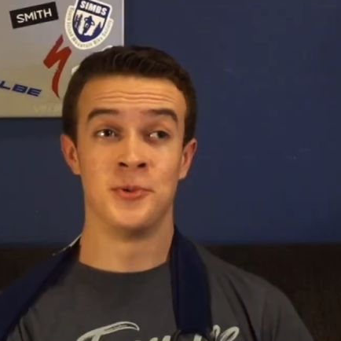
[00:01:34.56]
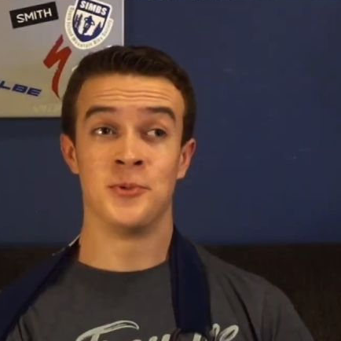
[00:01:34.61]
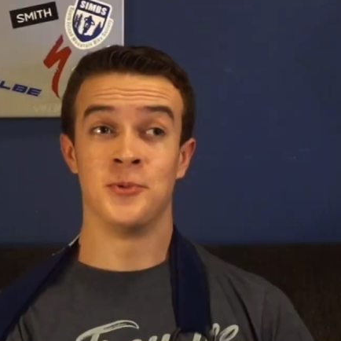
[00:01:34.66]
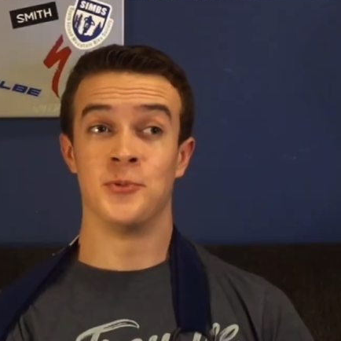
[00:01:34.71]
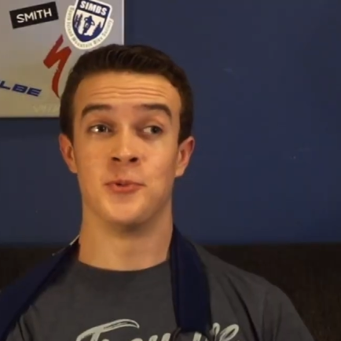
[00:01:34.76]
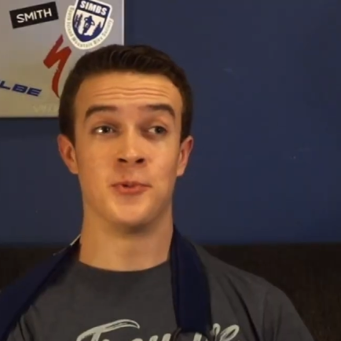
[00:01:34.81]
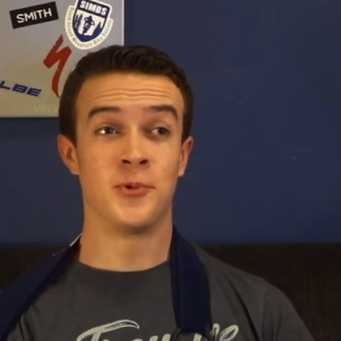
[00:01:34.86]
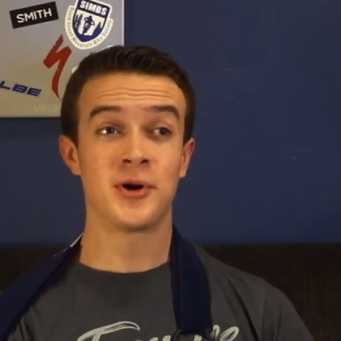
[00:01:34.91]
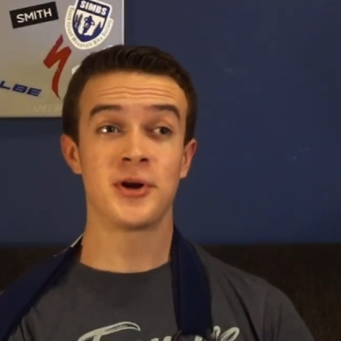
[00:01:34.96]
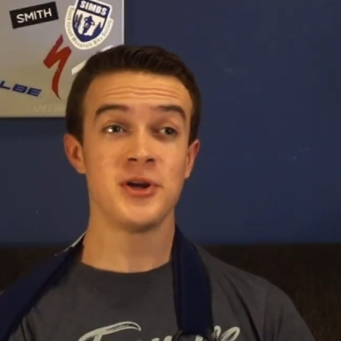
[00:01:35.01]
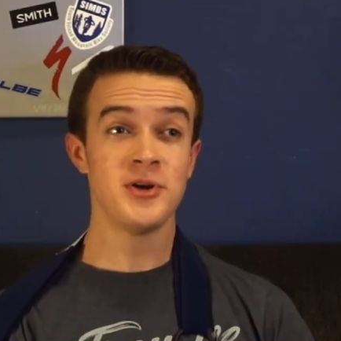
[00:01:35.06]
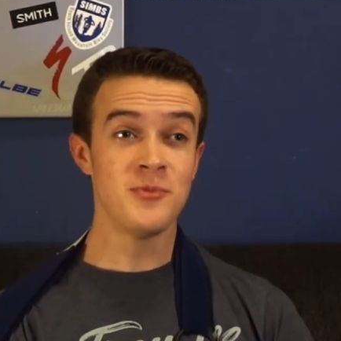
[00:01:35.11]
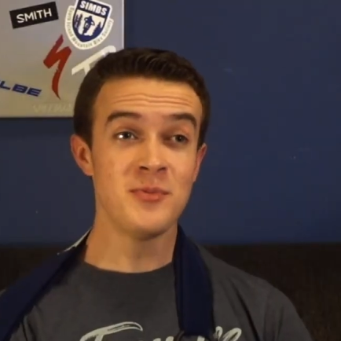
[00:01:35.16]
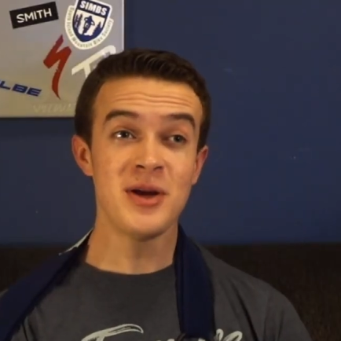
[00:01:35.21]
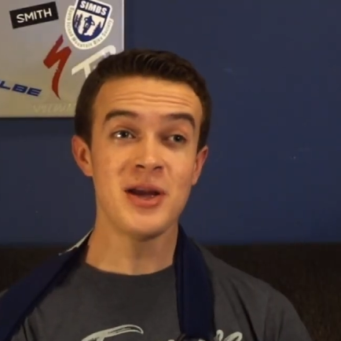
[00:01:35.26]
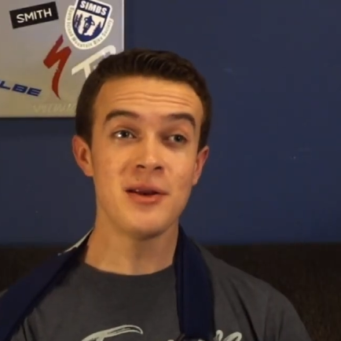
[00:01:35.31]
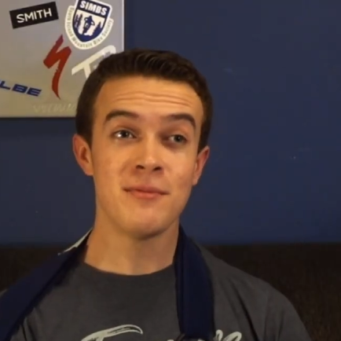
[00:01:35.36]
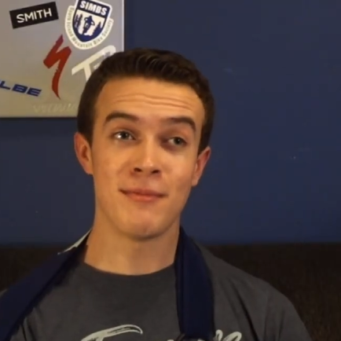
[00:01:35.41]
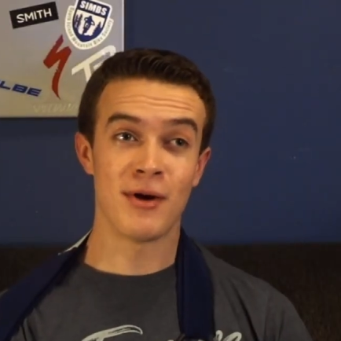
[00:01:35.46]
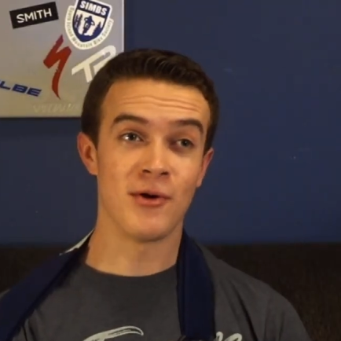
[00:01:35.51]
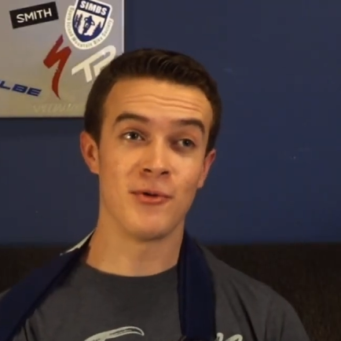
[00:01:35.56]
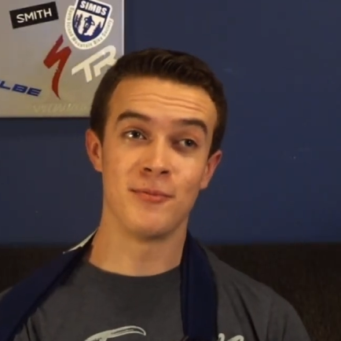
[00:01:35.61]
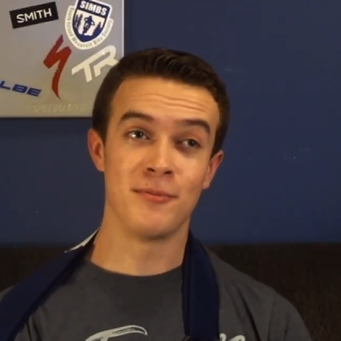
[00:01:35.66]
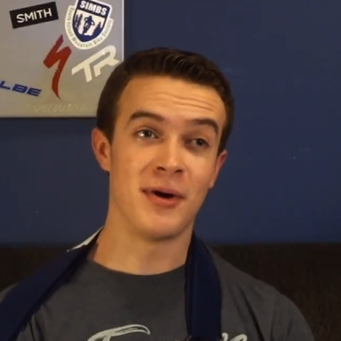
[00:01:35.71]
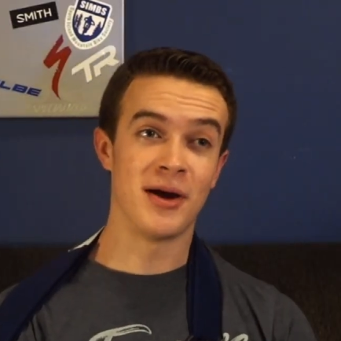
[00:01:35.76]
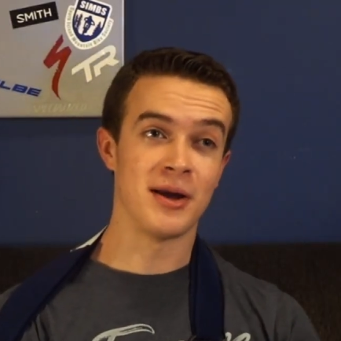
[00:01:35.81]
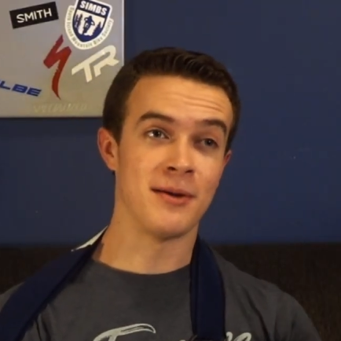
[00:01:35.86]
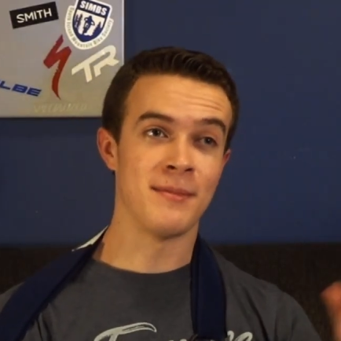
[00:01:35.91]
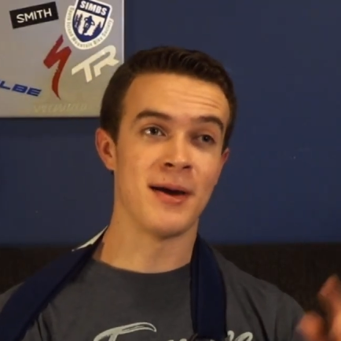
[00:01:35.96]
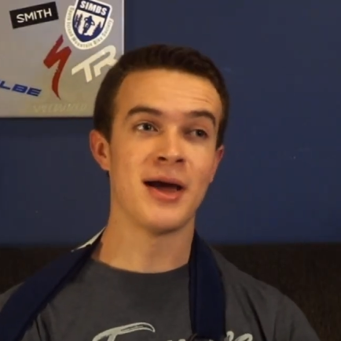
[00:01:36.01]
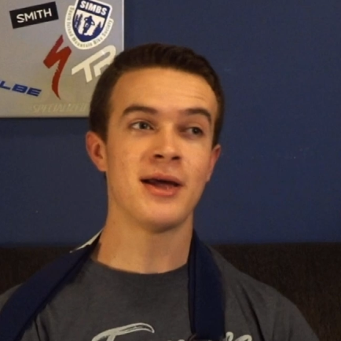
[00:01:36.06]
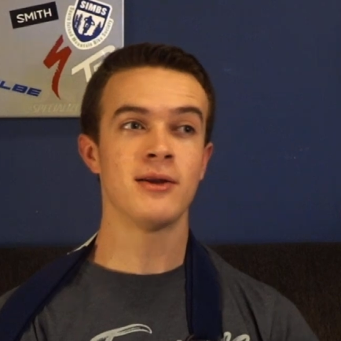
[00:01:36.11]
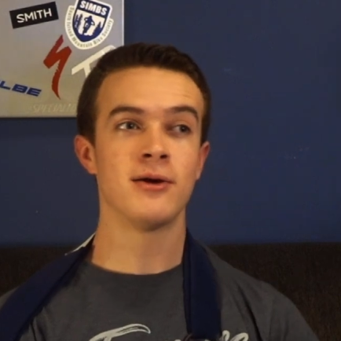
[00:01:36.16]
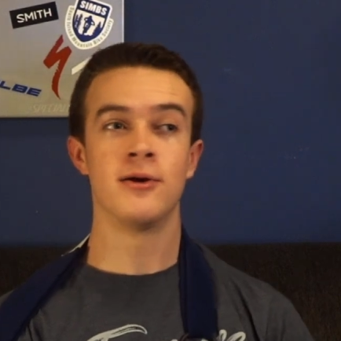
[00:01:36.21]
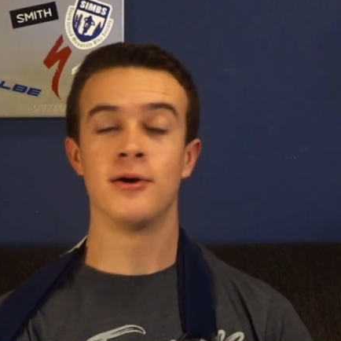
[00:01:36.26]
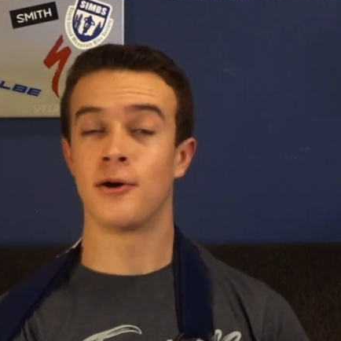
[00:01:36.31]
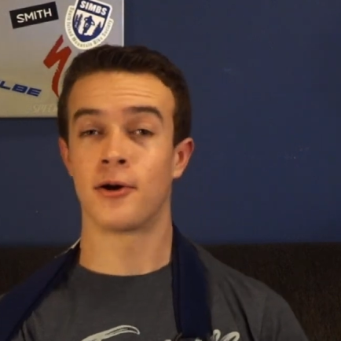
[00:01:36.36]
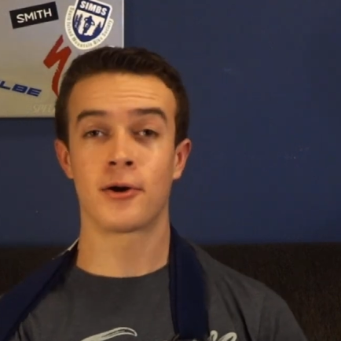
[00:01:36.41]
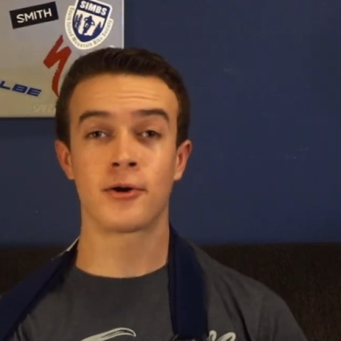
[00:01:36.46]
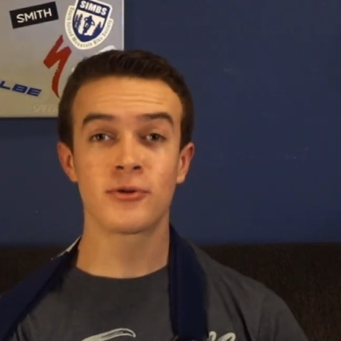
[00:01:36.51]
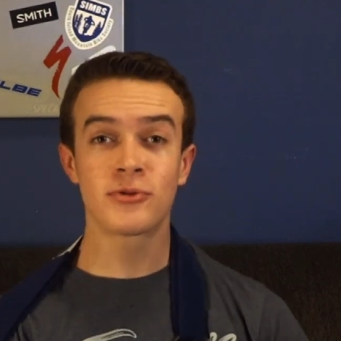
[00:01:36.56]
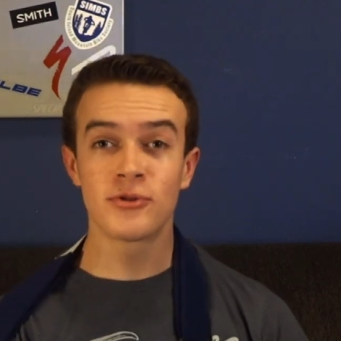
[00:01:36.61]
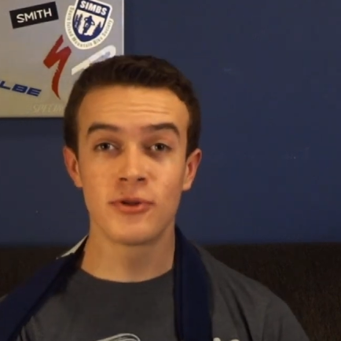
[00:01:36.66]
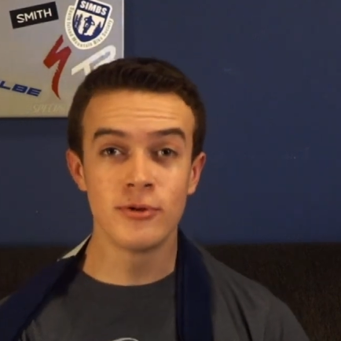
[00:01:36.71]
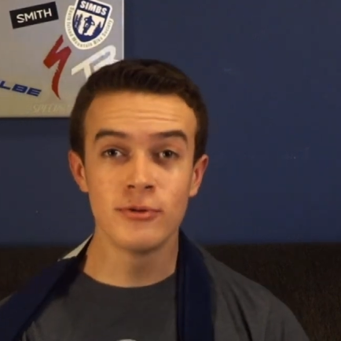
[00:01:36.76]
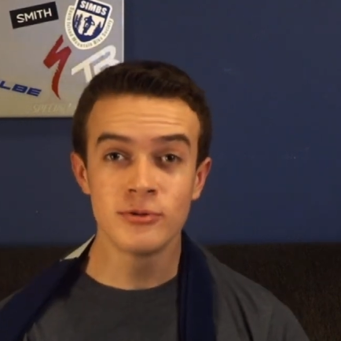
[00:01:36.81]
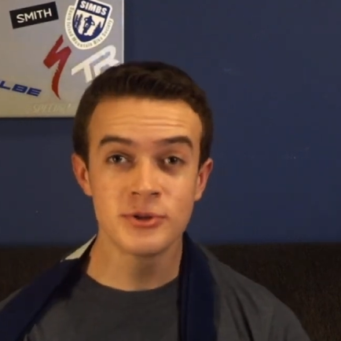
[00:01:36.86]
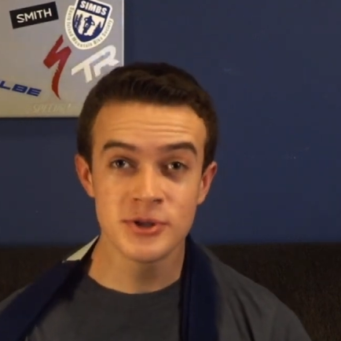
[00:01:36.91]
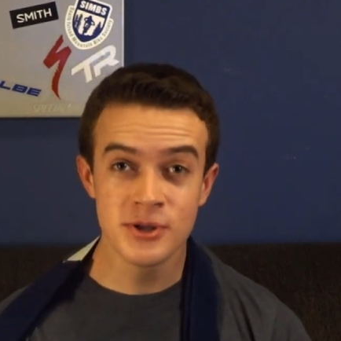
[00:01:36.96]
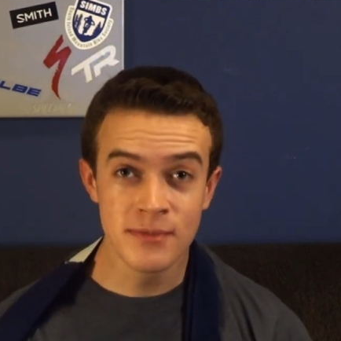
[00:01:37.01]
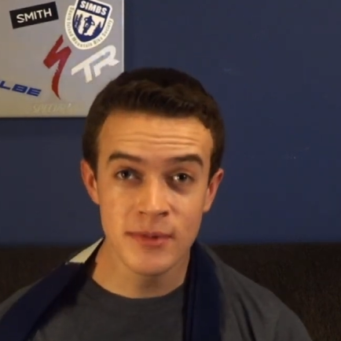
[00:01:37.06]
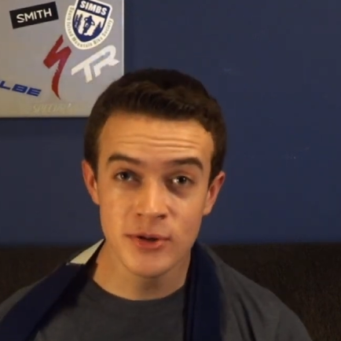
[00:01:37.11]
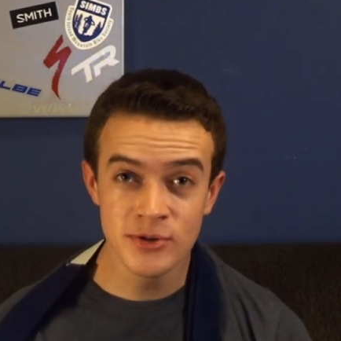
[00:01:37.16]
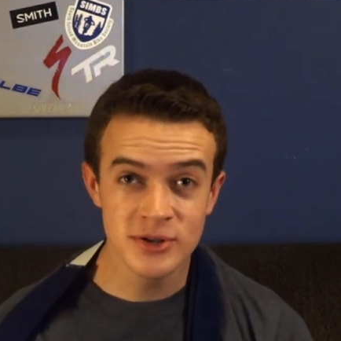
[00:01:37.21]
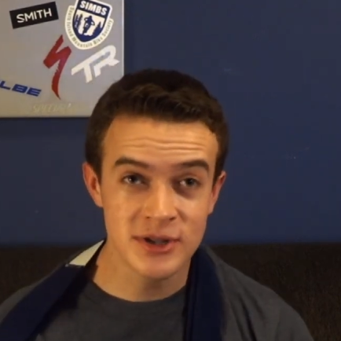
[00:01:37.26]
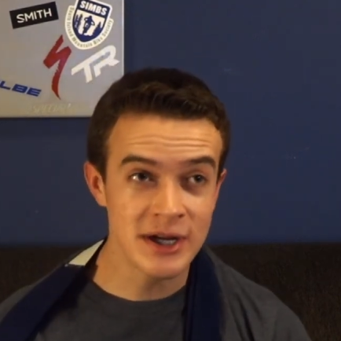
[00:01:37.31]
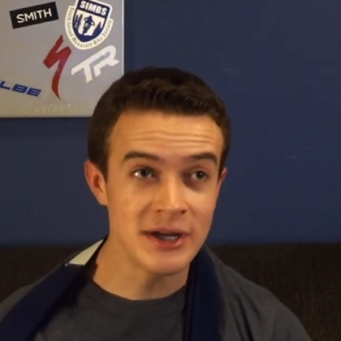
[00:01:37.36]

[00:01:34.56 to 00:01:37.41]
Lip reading: What do you mean, mountain bike Matt? Aren't those the most